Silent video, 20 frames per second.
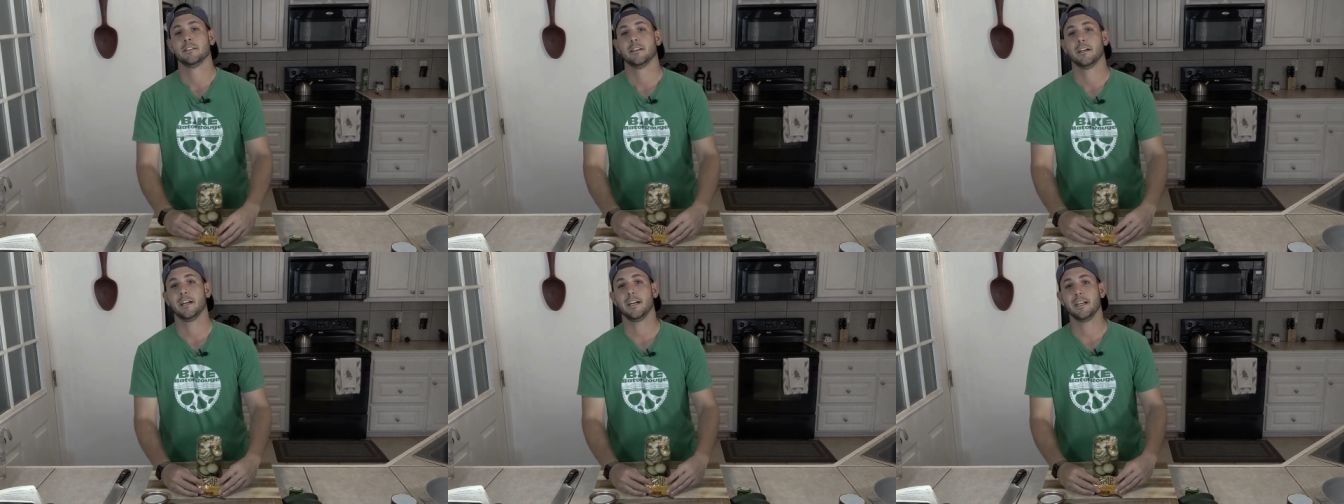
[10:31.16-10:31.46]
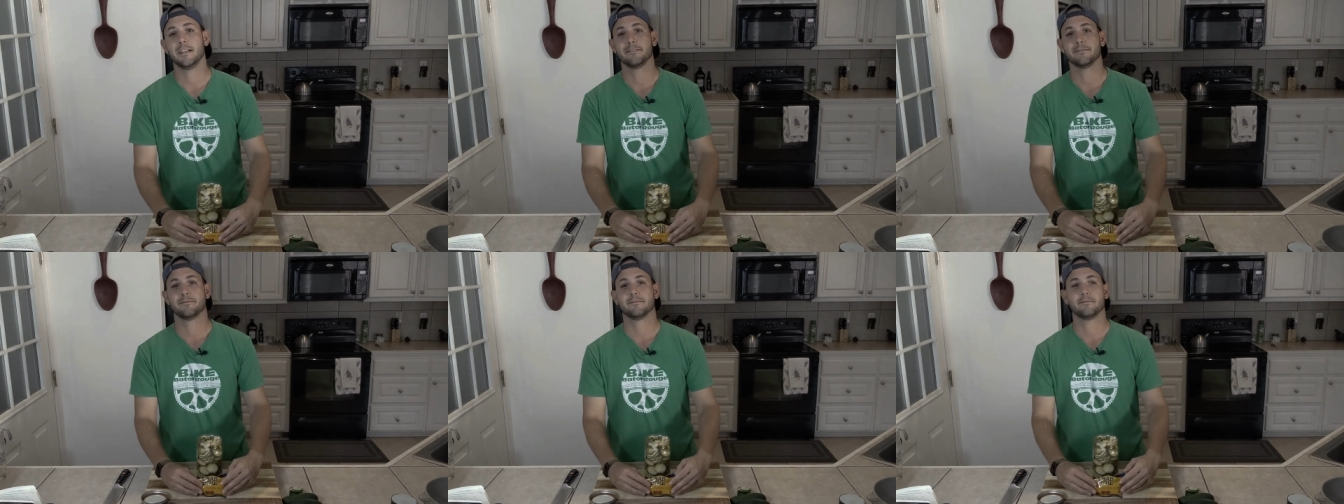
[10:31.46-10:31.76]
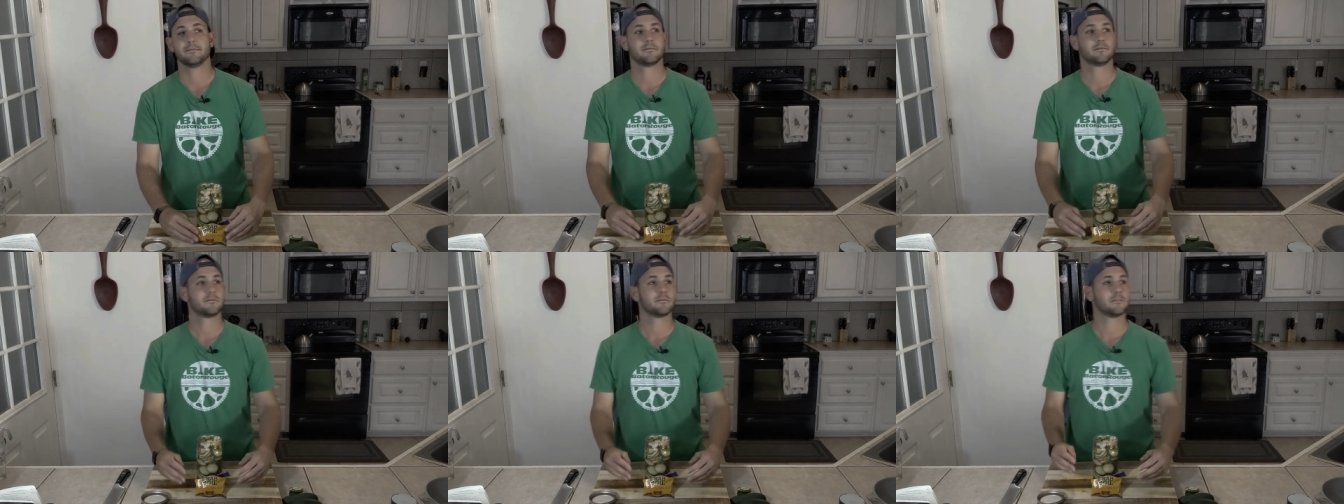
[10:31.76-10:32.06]
All right.
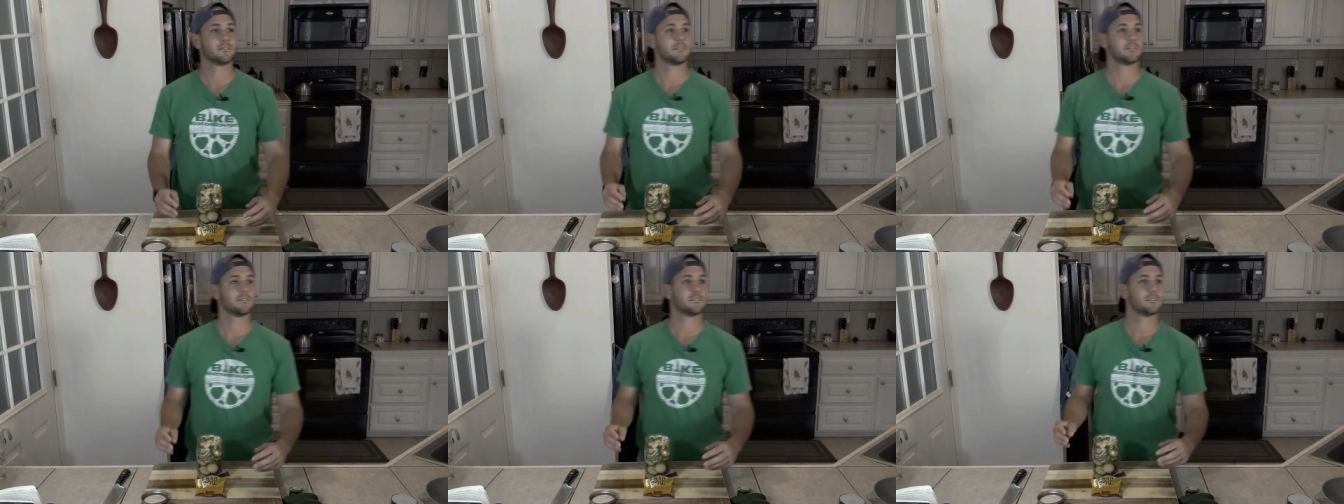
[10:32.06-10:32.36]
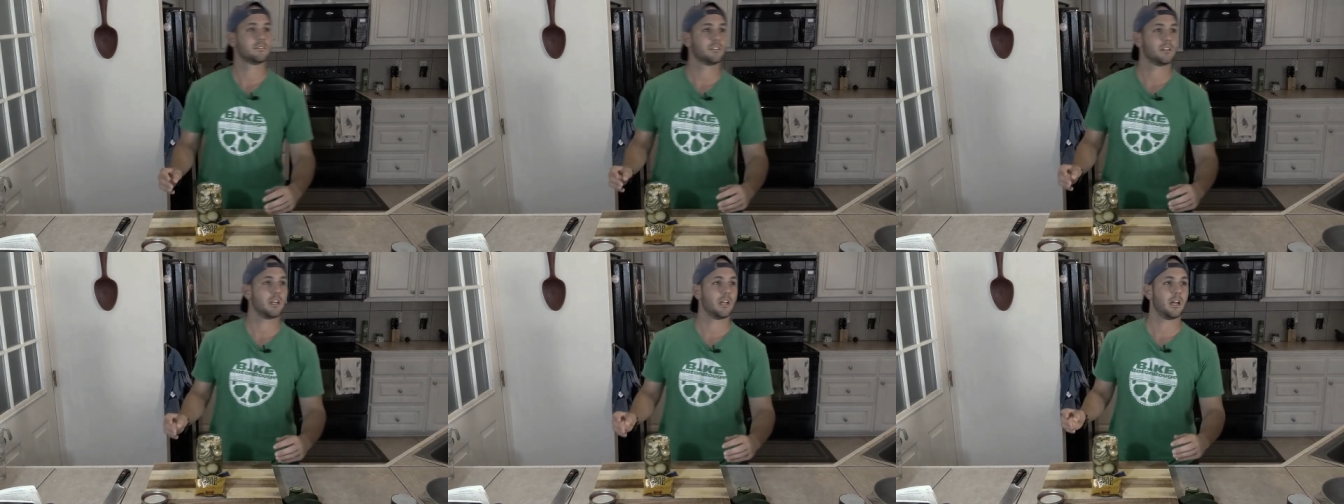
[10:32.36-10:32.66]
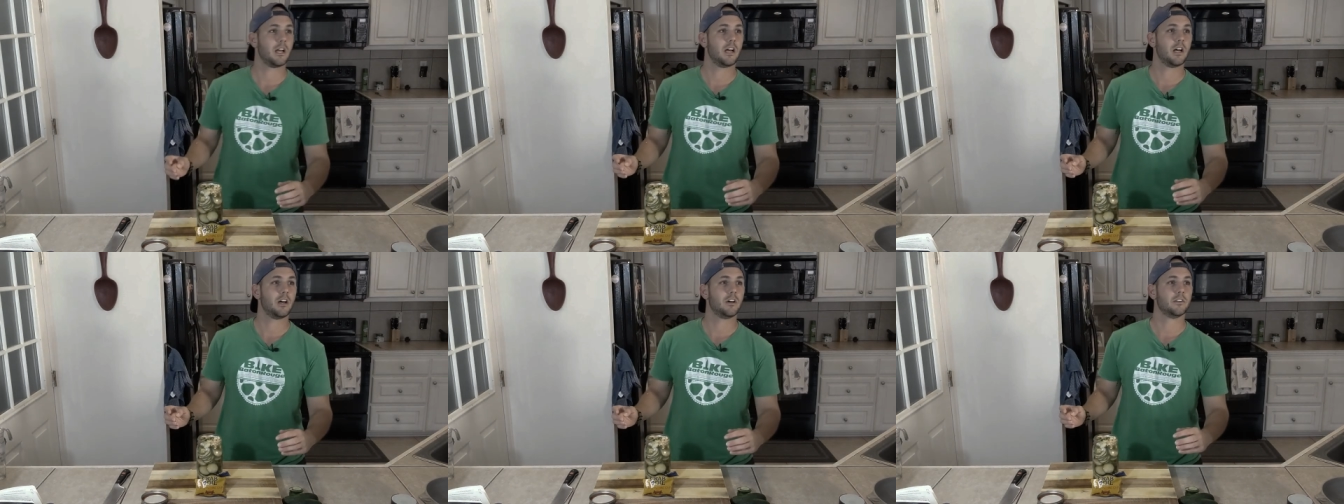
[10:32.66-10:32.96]

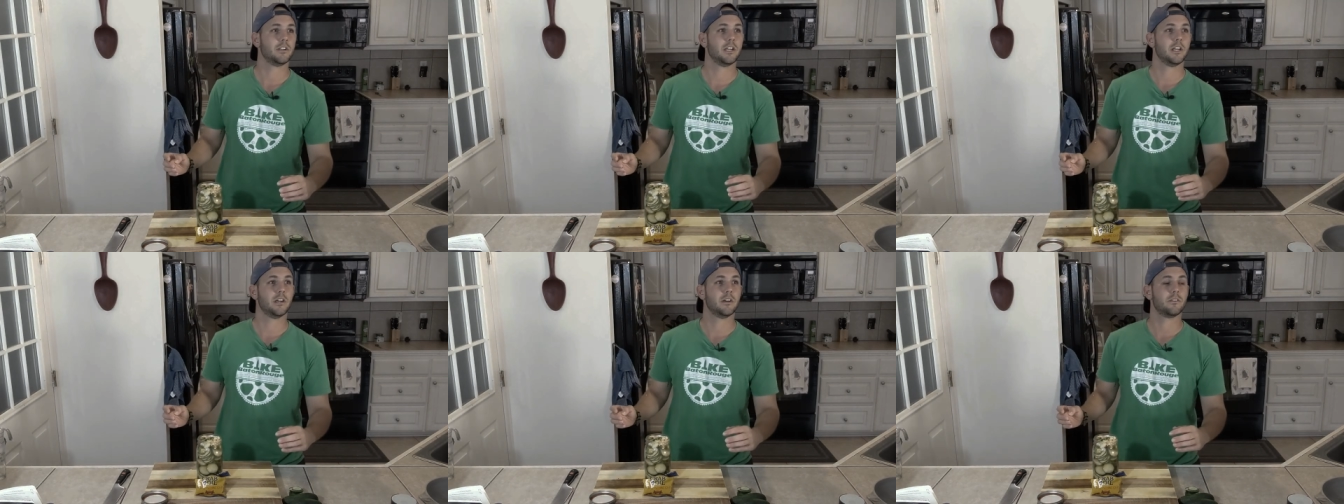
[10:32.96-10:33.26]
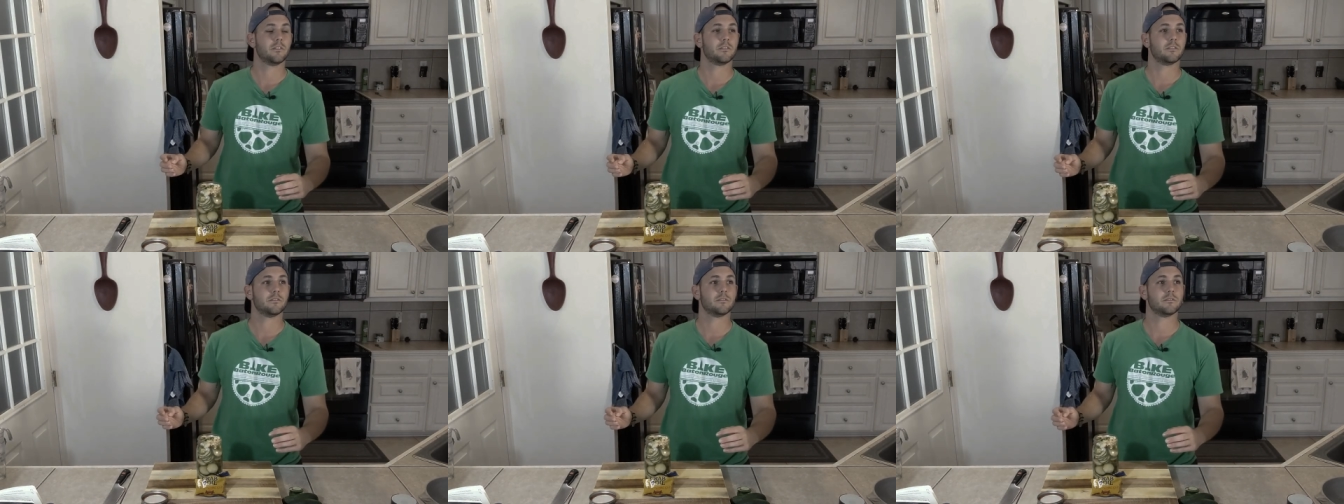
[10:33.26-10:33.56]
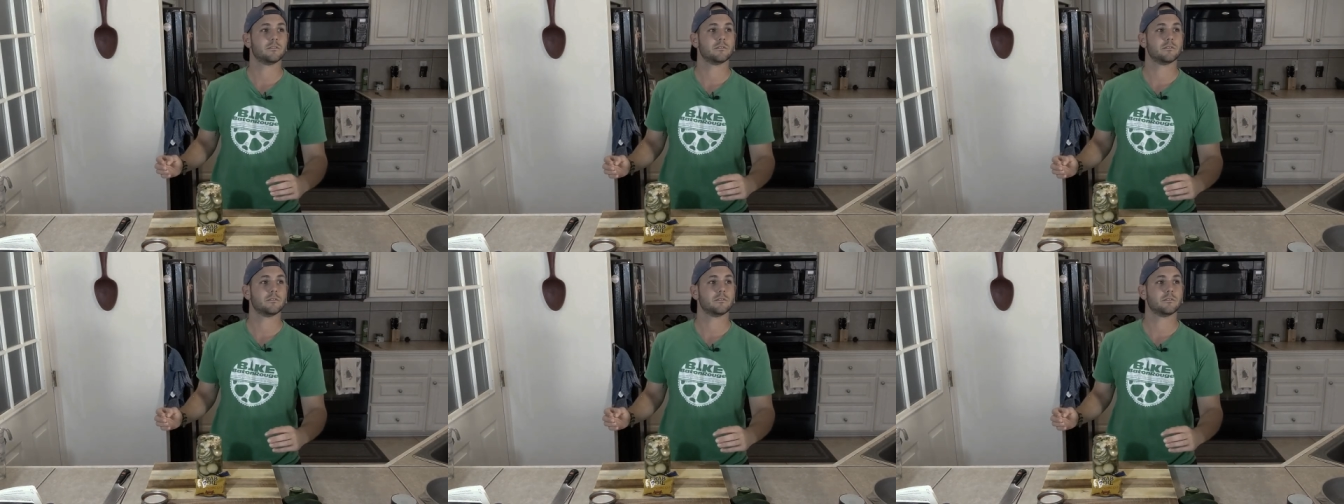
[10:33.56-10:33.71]
Oh no.